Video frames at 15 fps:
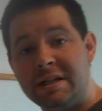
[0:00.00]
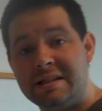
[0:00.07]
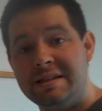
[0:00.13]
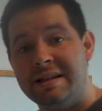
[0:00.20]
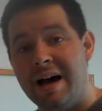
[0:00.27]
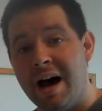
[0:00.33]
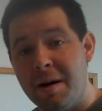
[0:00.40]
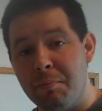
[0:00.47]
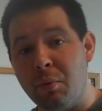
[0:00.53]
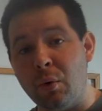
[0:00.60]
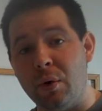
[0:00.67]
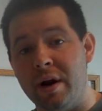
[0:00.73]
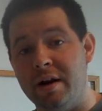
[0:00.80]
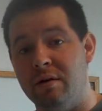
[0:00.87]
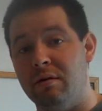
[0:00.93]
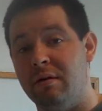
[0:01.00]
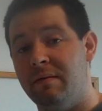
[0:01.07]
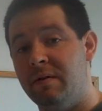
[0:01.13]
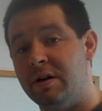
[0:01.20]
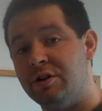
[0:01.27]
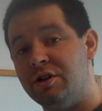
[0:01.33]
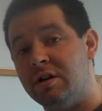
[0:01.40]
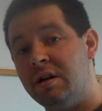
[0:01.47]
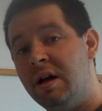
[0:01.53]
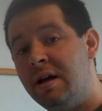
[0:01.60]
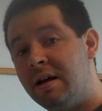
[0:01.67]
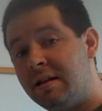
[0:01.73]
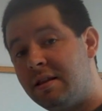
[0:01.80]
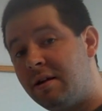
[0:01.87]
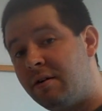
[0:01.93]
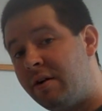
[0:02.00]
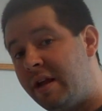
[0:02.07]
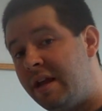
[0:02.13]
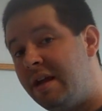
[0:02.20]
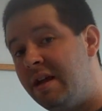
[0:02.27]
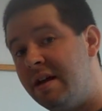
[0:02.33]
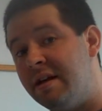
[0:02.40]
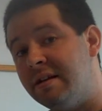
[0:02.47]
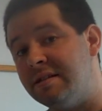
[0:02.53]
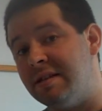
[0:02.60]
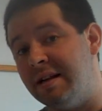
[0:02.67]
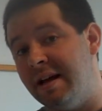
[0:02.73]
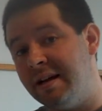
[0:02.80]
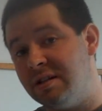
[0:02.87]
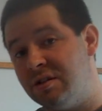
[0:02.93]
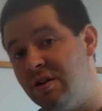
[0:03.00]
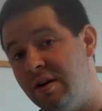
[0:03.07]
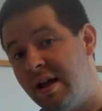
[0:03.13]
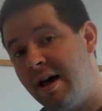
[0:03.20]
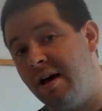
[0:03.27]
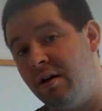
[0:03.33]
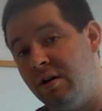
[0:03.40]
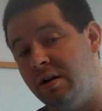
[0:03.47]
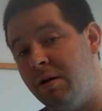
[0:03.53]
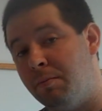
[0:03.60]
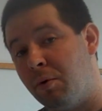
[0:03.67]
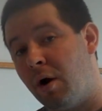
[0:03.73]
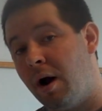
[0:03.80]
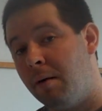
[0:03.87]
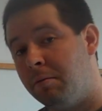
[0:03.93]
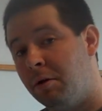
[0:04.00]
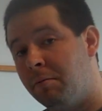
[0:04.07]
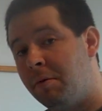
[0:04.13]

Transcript: is not Pareto efficient, that there is an externality problem,